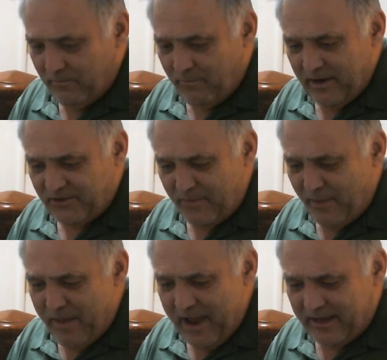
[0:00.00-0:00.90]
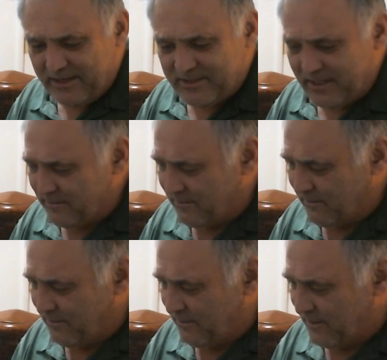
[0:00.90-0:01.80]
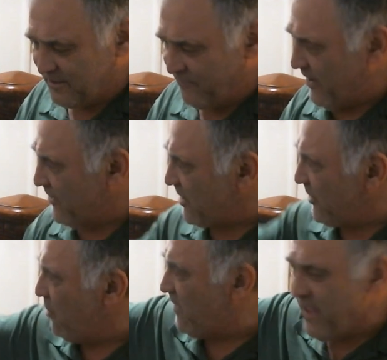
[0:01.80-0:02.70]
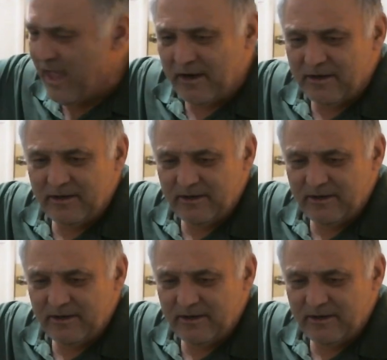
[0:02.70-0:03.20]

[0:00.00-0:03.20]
By the time the back gets it, the front is already over there.